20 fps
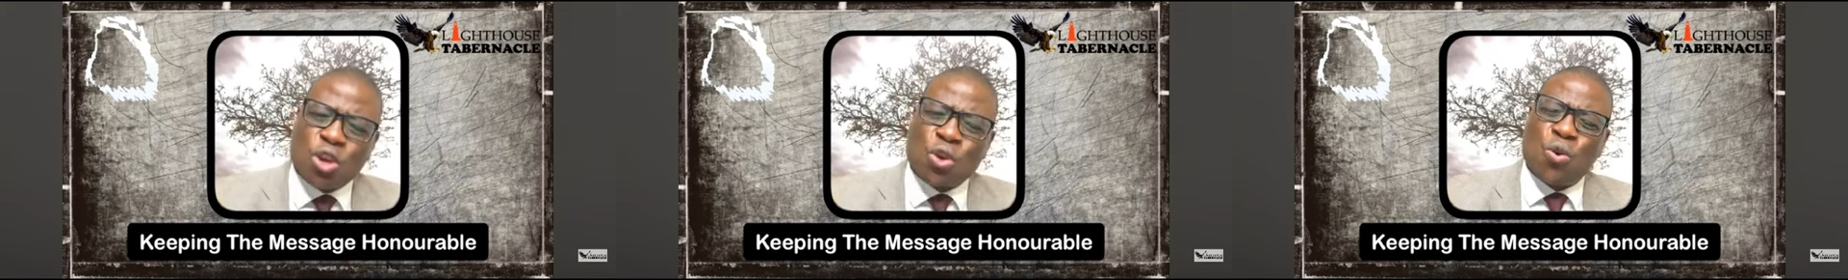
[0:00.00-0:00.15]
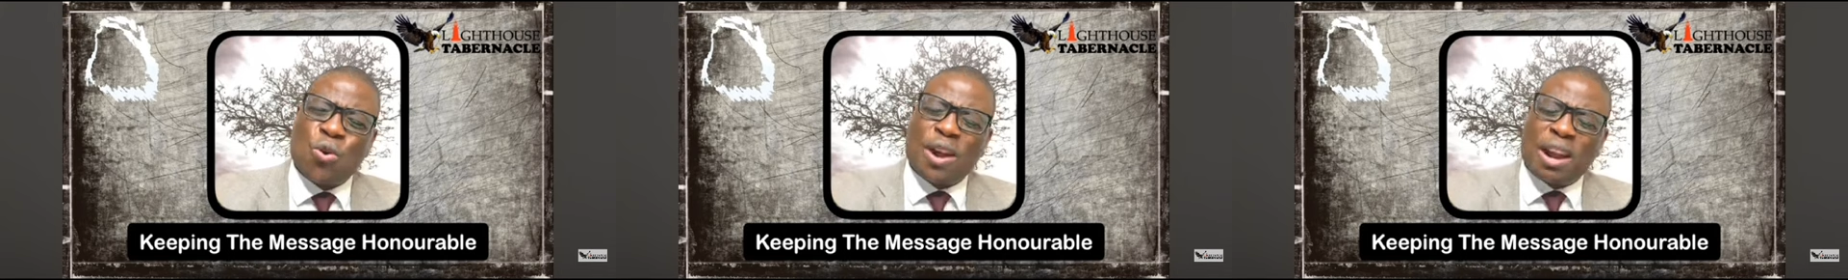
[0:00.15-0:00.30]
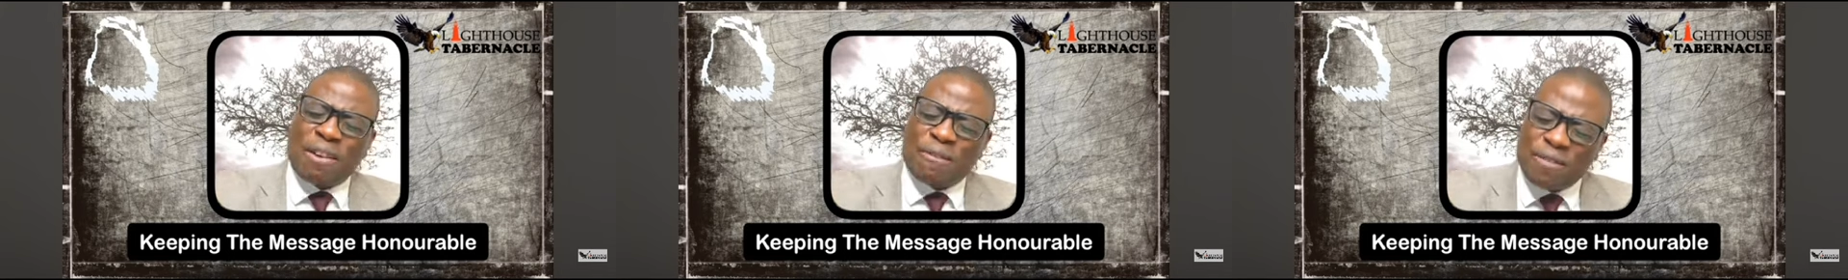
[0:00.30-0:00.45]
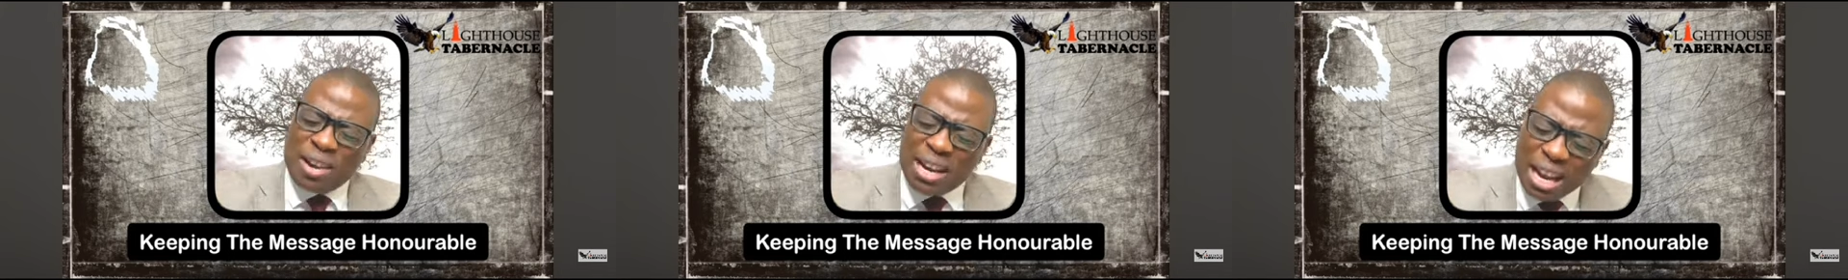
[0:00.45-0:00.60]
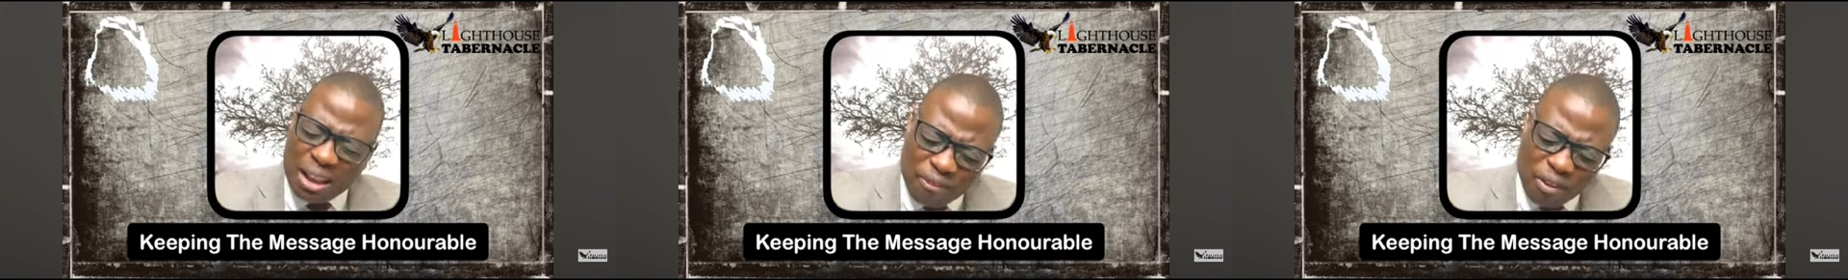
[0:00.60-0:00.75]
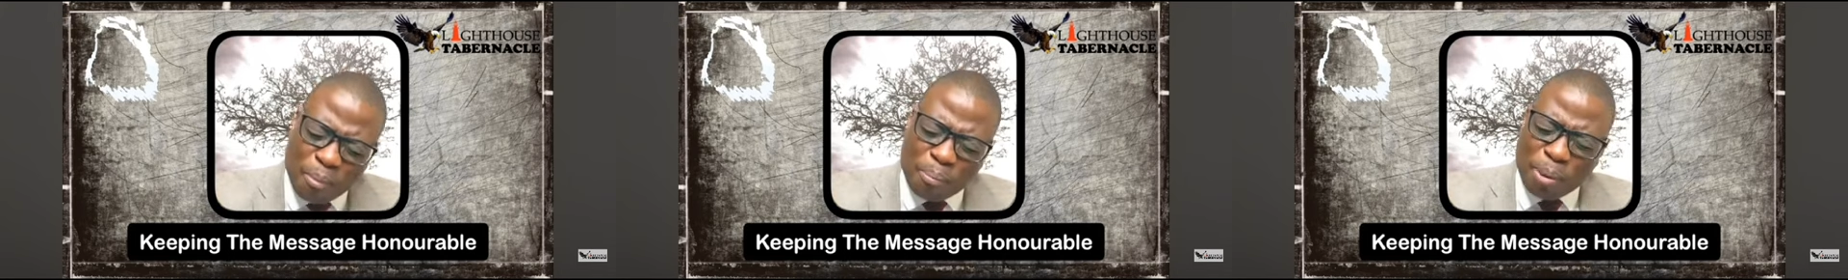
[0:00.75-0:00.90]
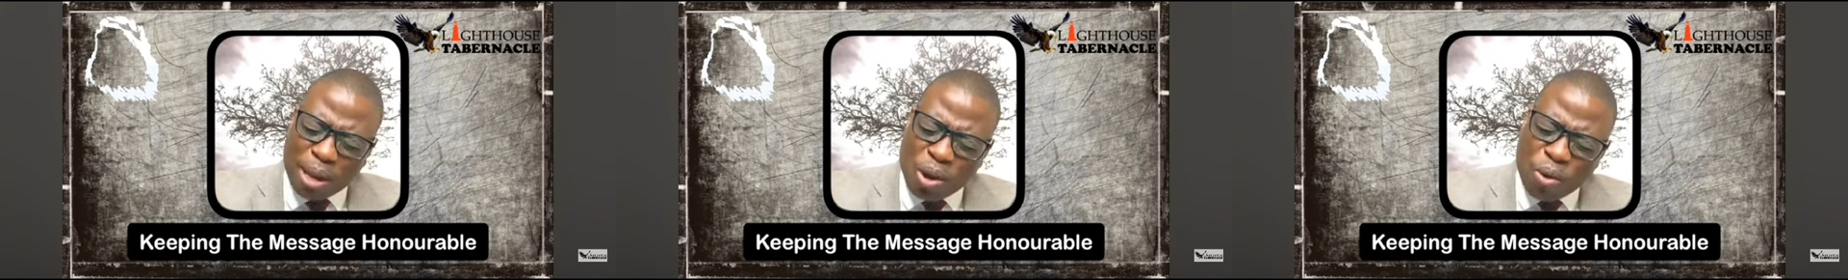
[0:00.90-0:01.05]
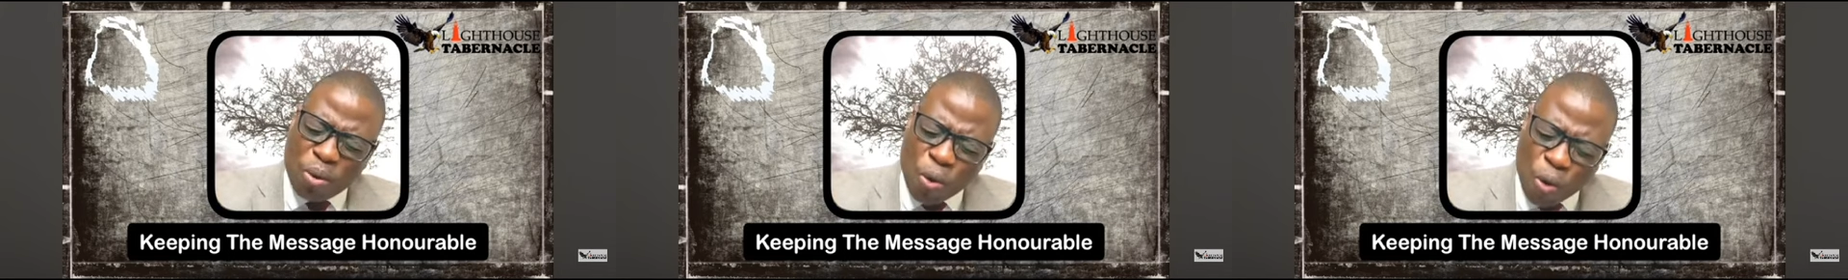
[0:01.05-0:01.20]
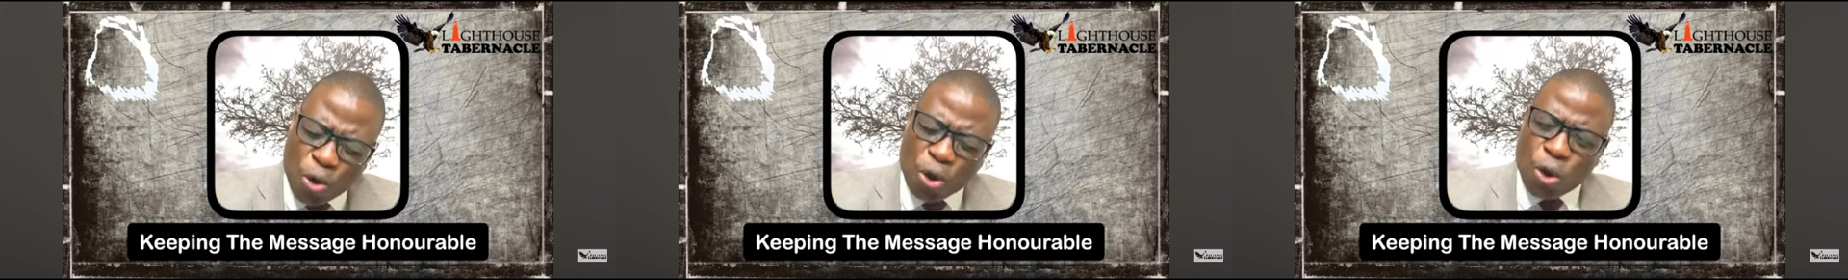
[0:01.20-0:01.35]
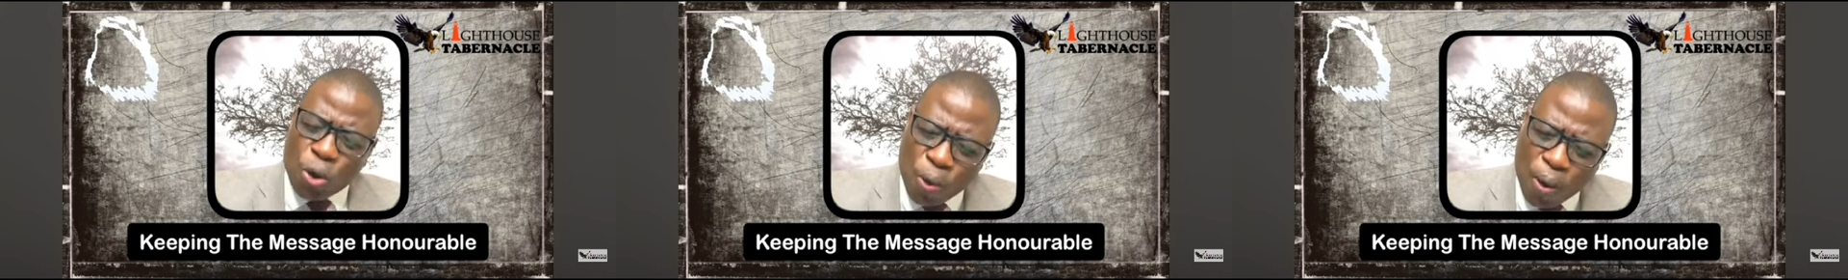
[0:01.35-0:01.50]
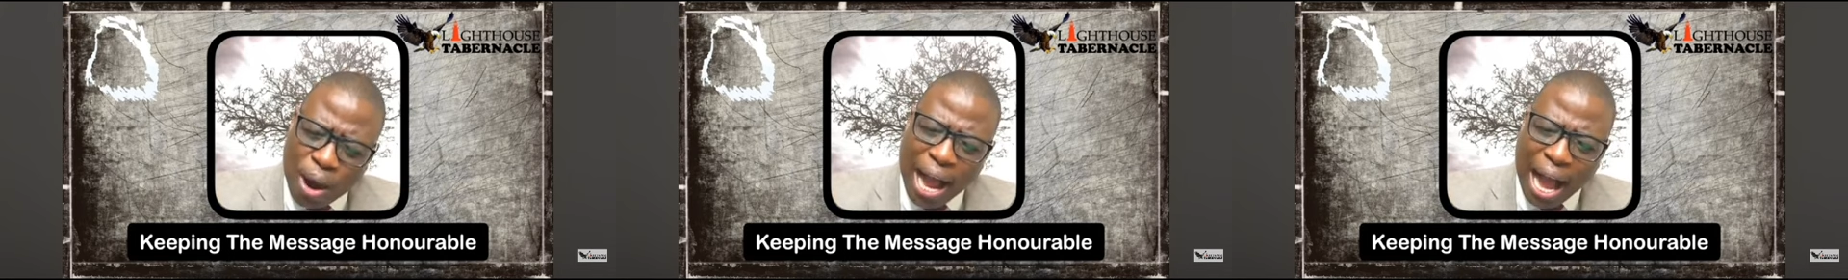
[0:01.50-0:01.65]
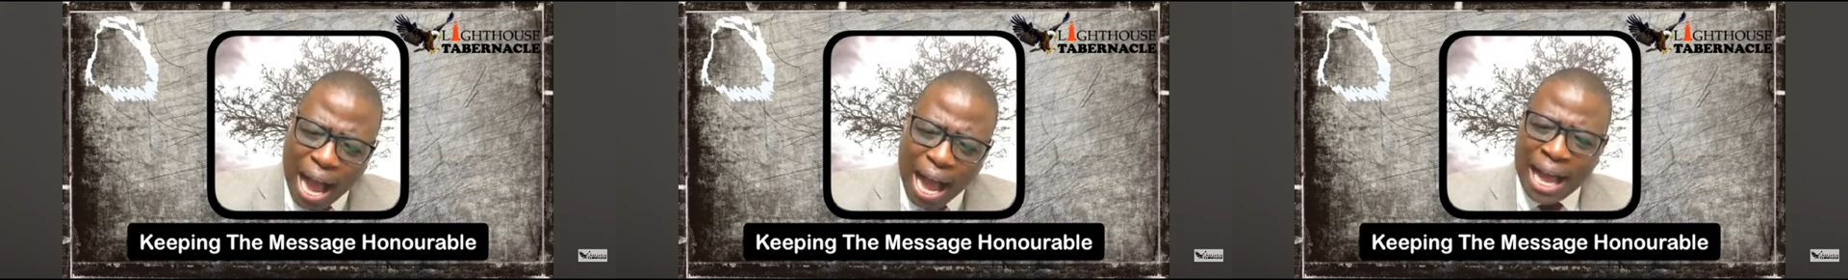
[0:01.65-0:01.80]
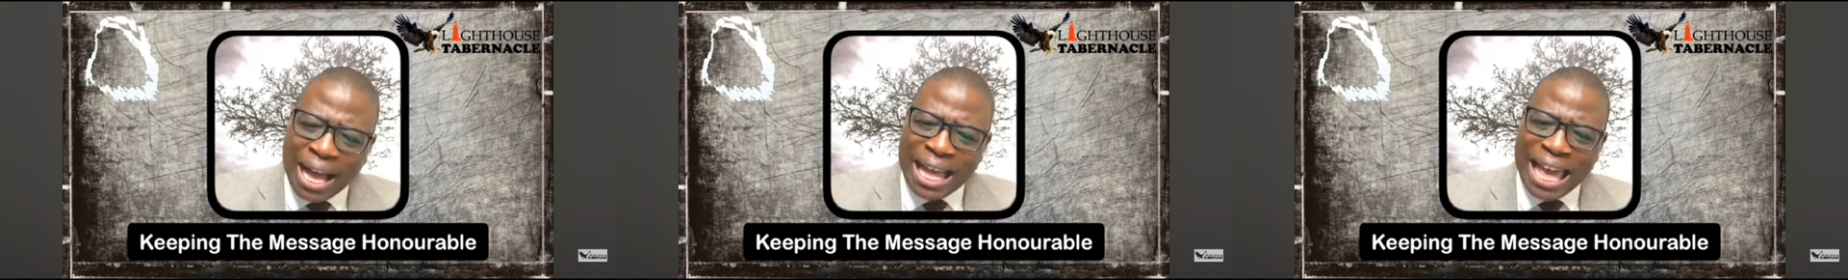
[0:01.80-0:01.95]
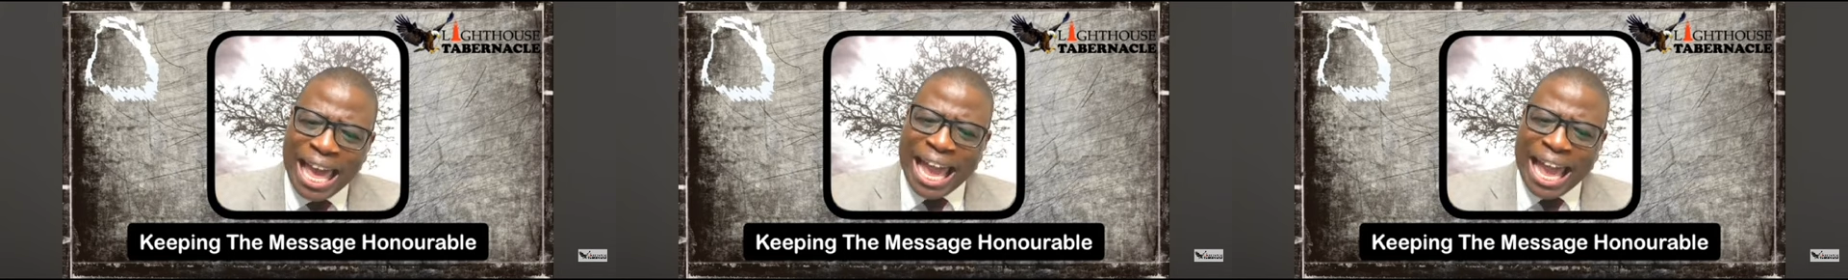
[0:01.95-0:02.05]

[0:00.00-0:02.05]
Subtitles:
you would have never been who you are